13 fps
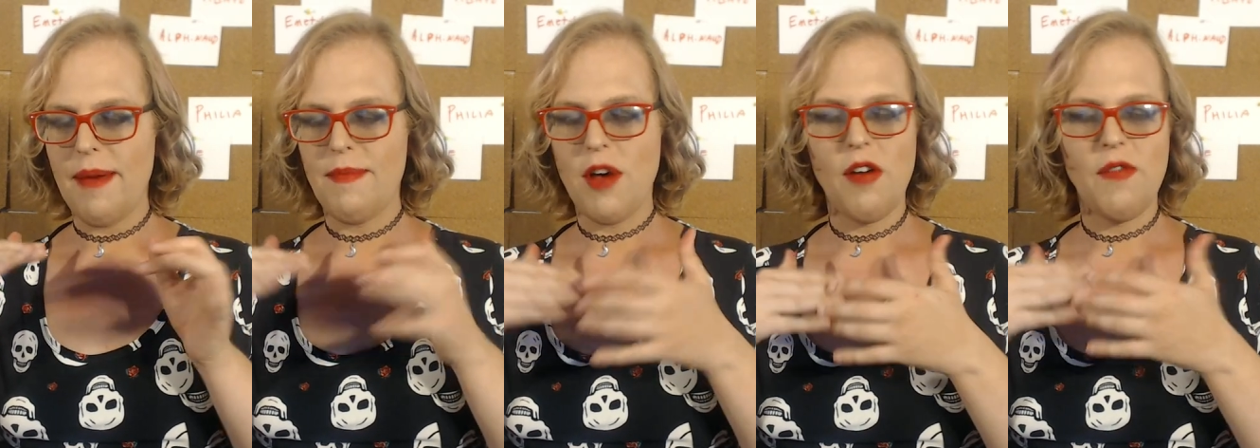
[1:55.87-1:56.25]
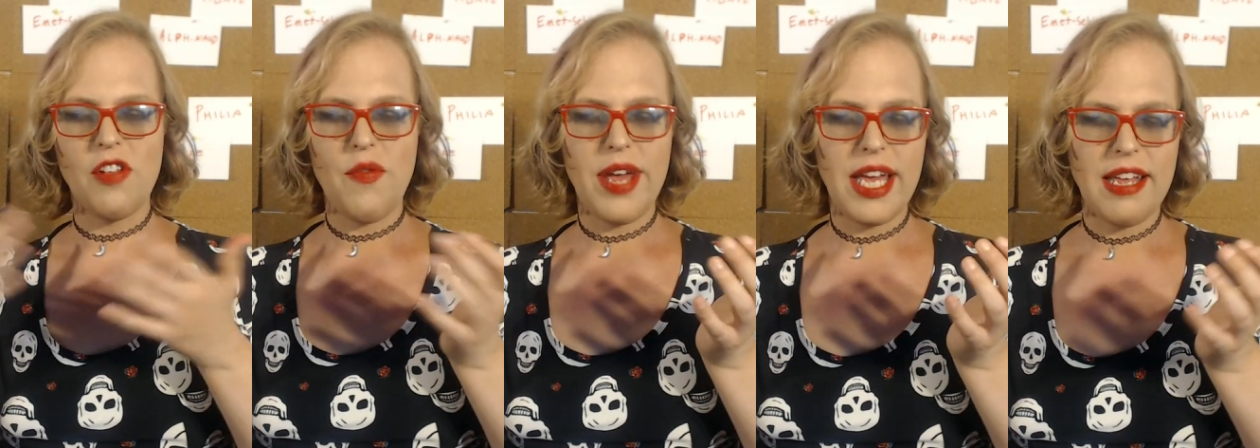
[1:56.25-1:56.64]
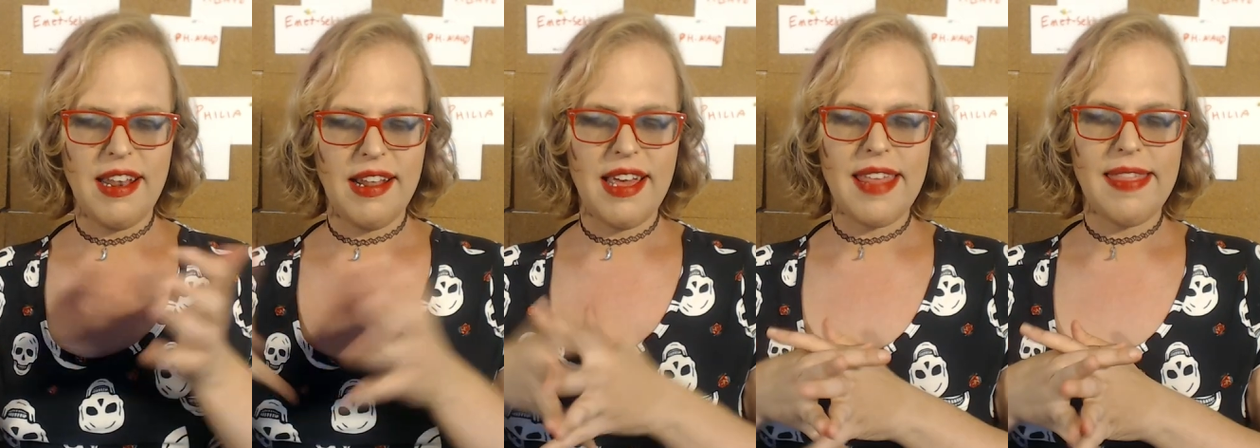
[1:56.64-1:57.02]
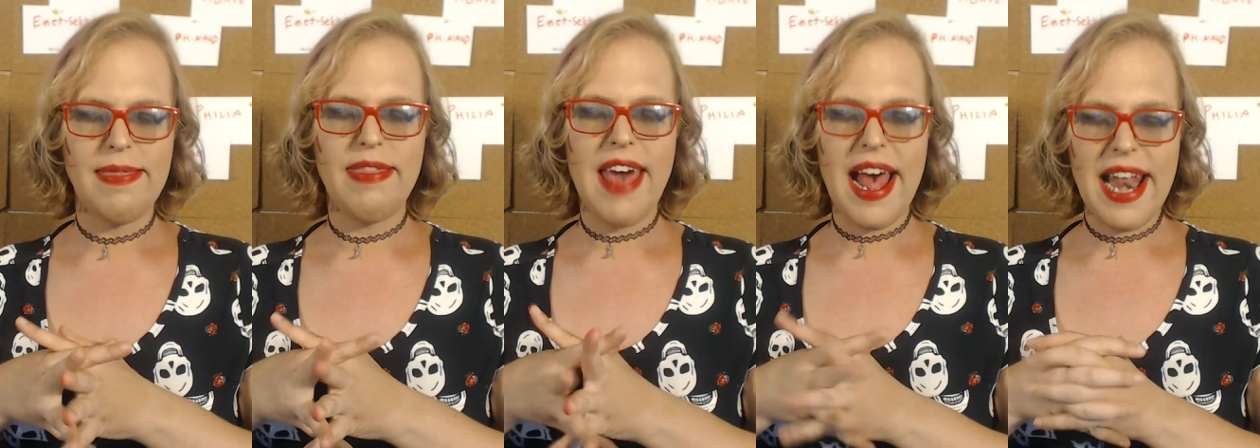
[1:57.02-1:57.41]
hopefully we can get
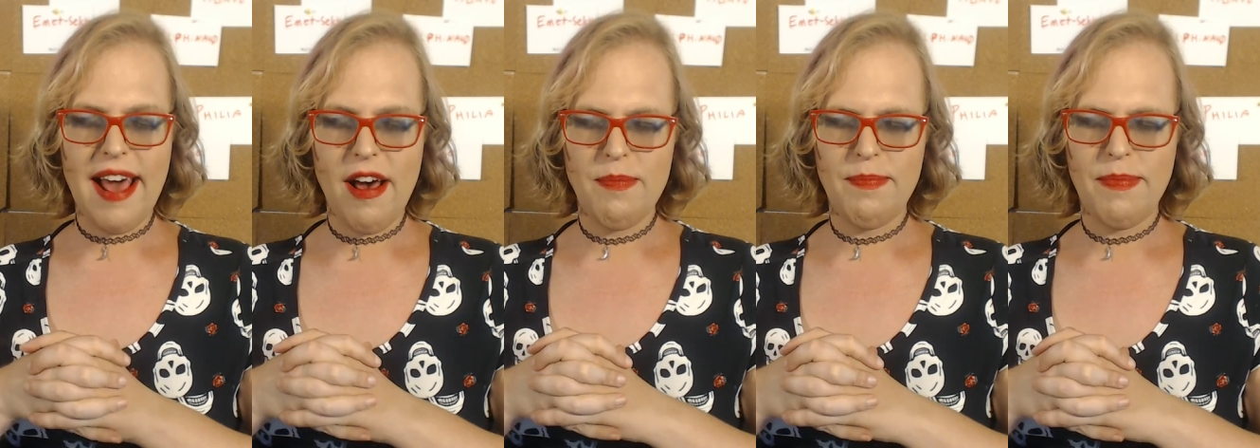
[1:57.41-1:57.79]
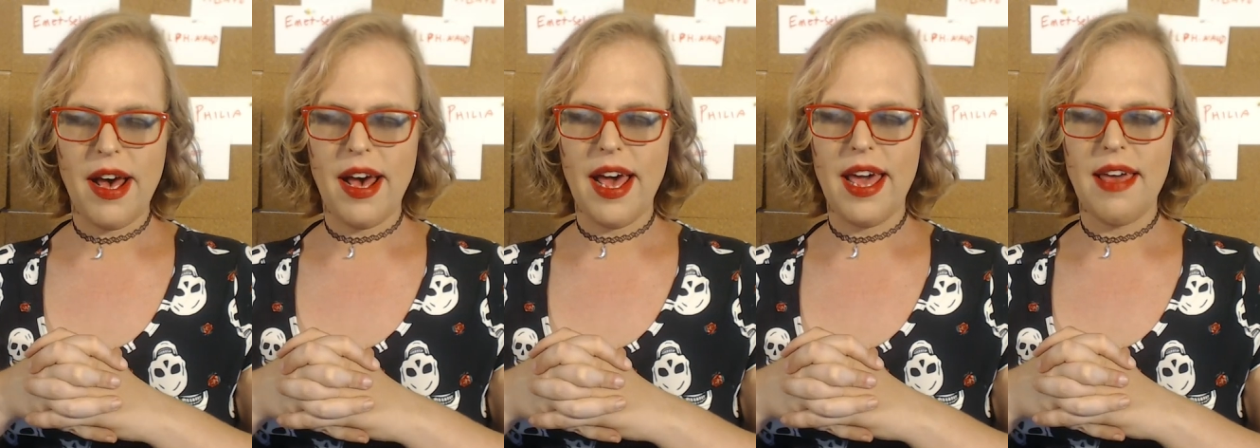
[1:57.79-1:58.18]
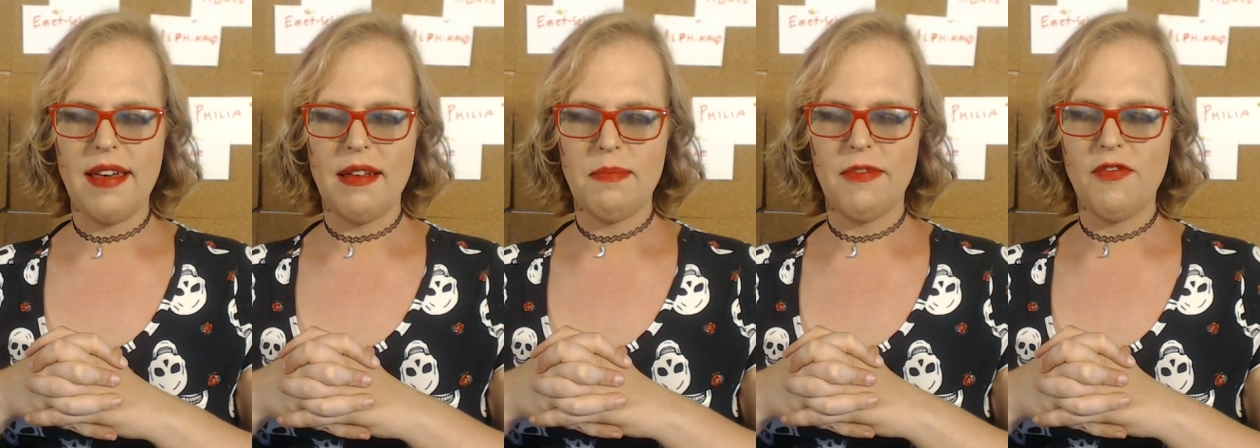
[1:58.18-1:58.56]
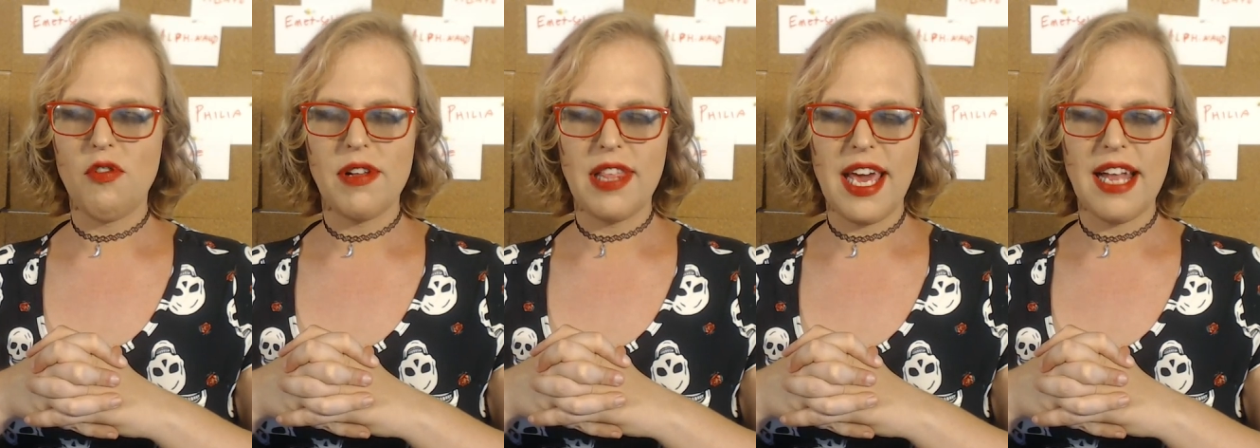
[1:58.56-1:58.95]
that out by before
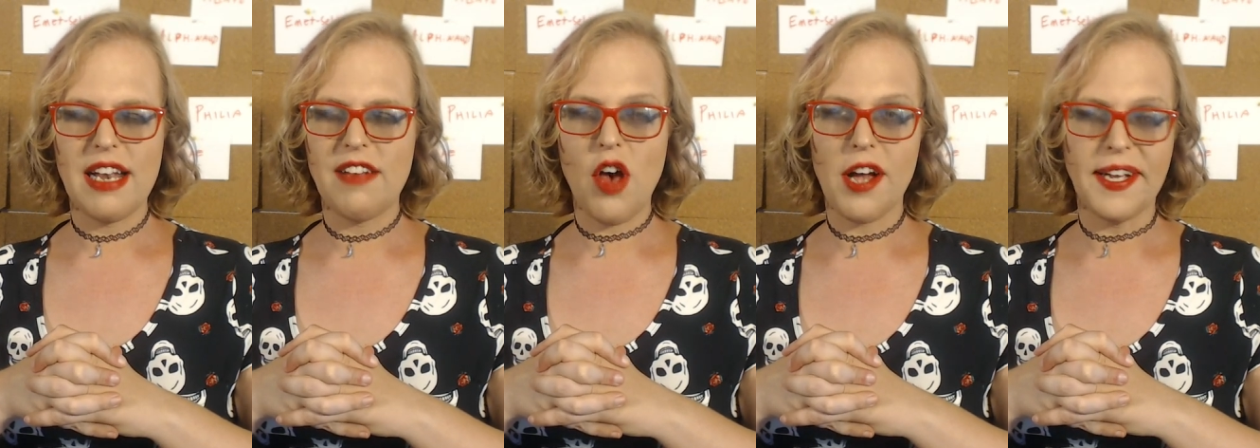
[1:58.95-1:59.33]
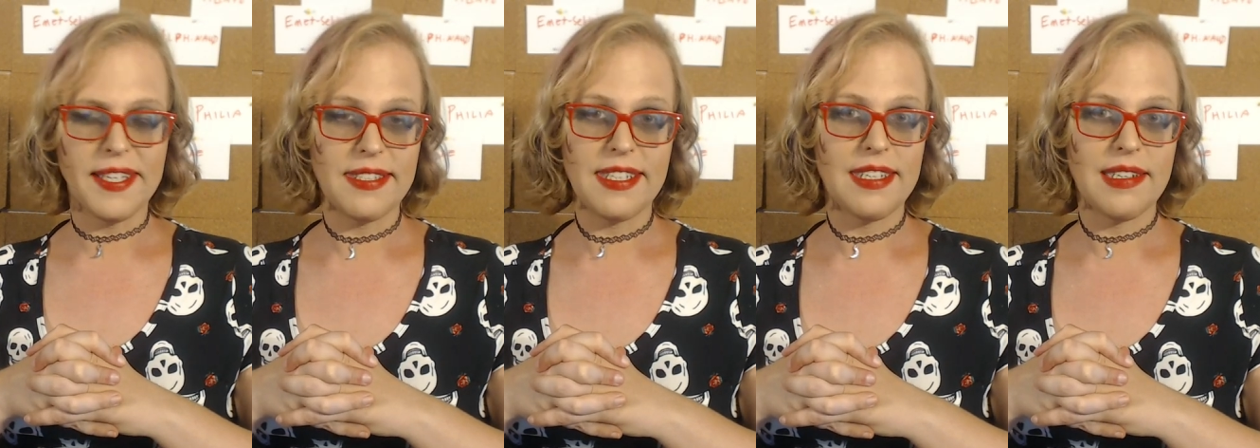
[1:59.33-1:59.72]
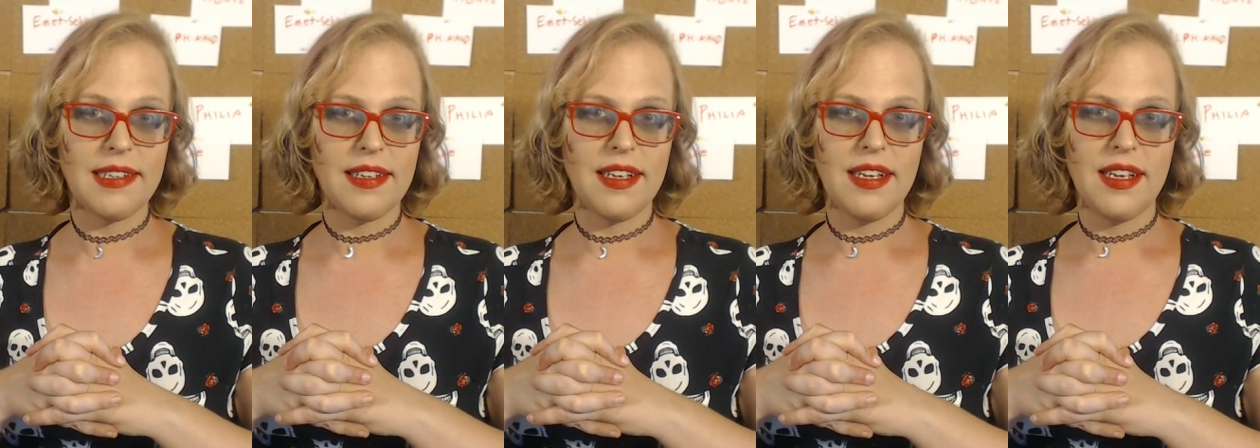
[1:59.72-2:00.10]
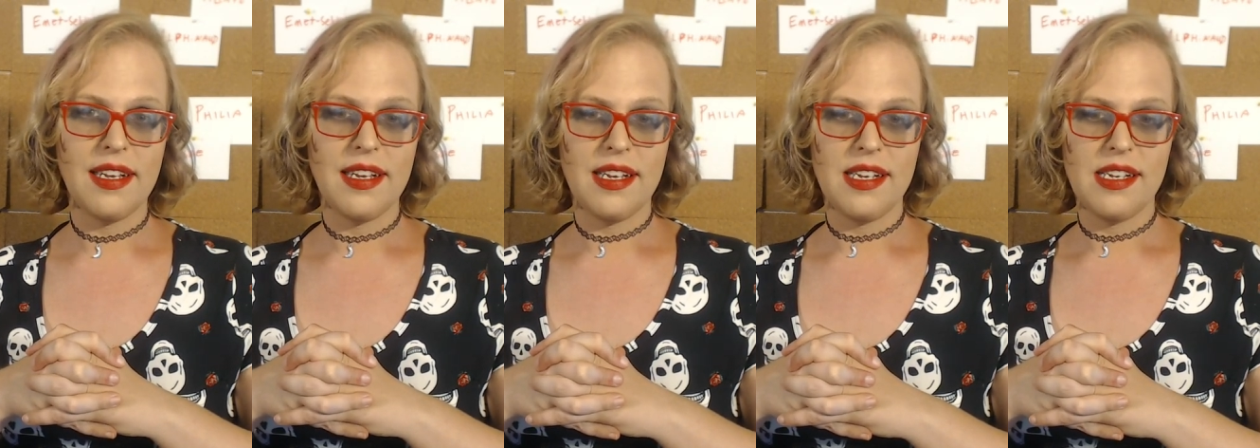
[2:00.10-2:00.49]
the end of August.
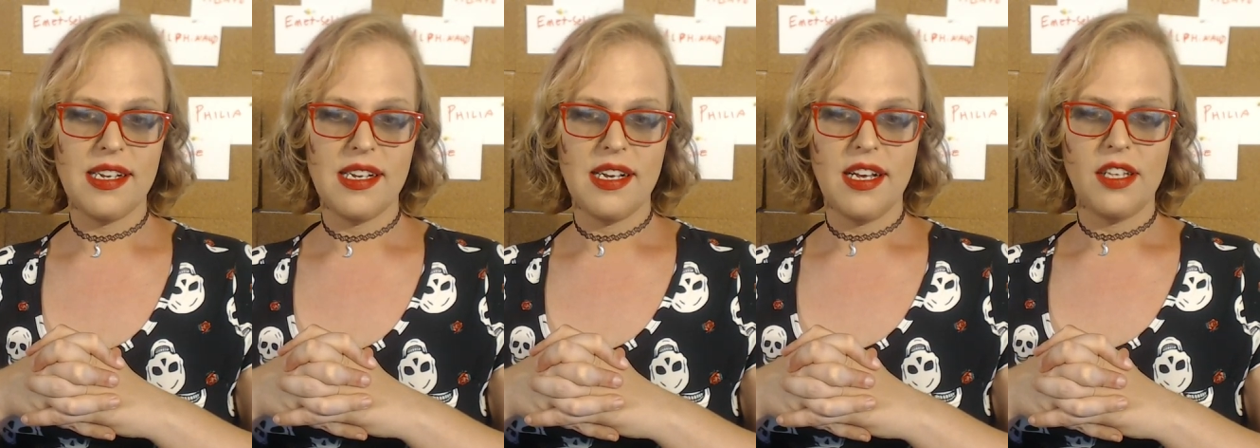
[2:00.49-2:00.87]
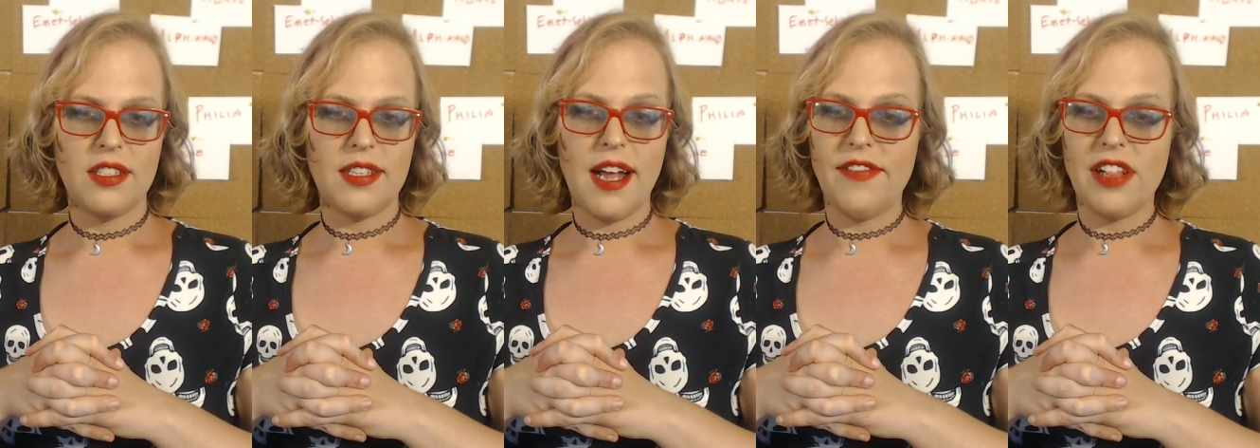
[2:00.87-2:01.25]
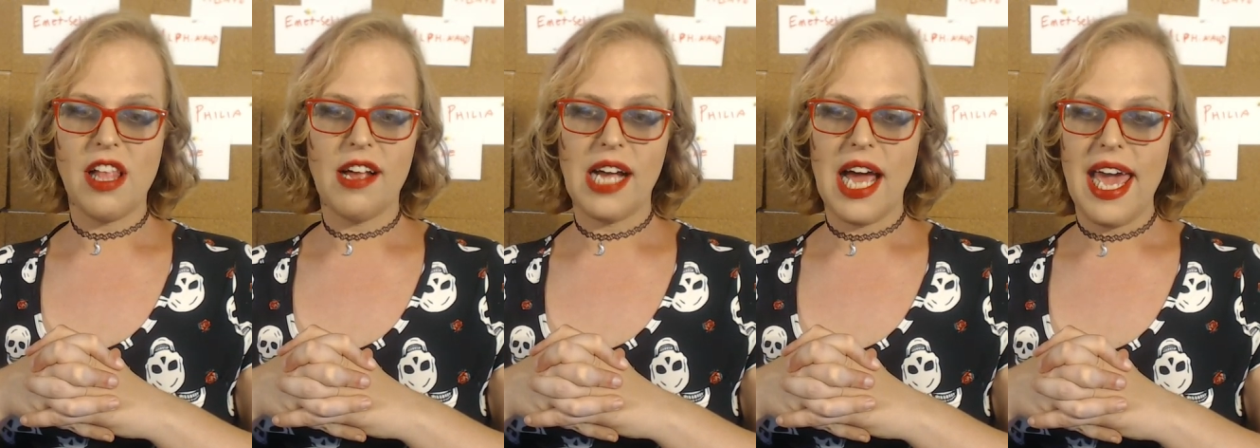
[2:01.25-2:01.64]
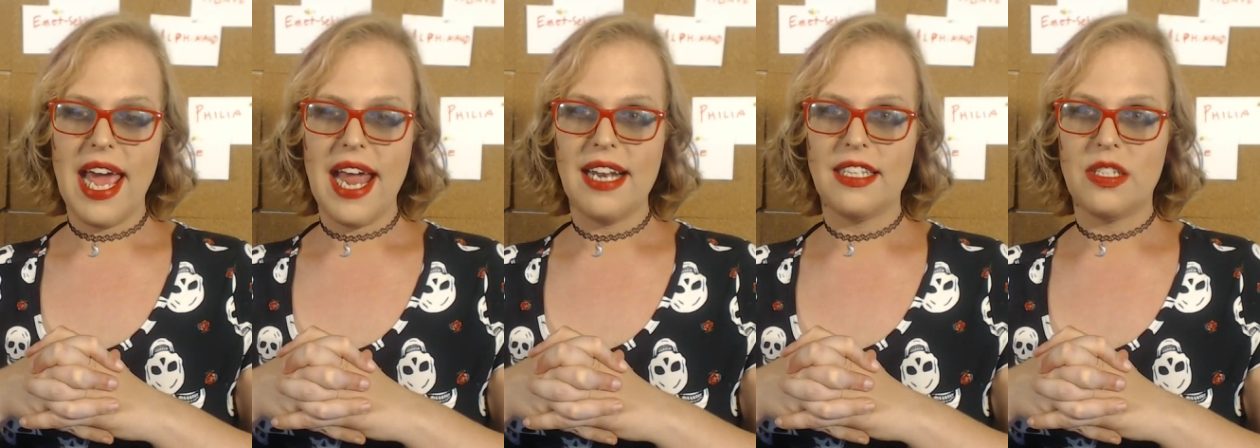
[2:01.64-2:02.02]
Sorry for the long
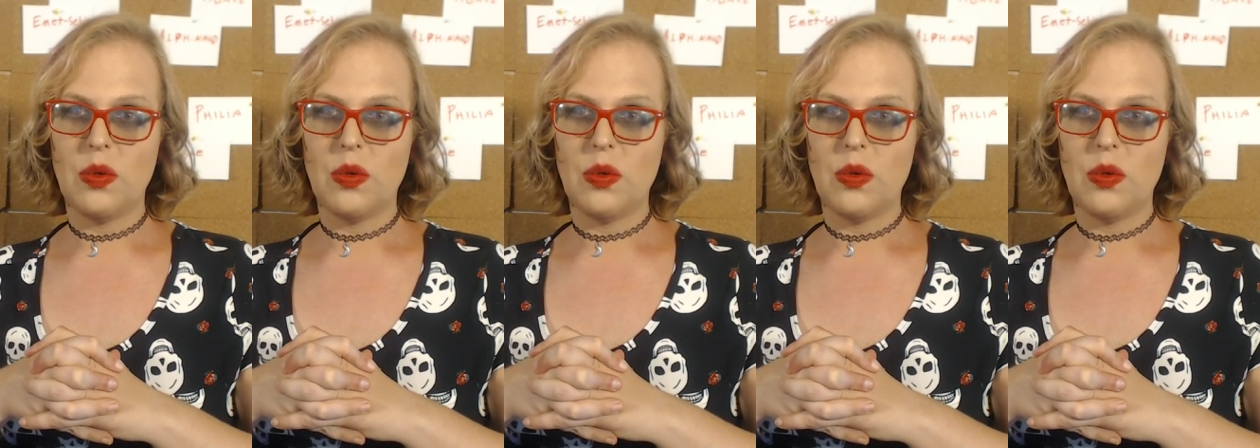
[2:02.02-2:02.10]
hiatus.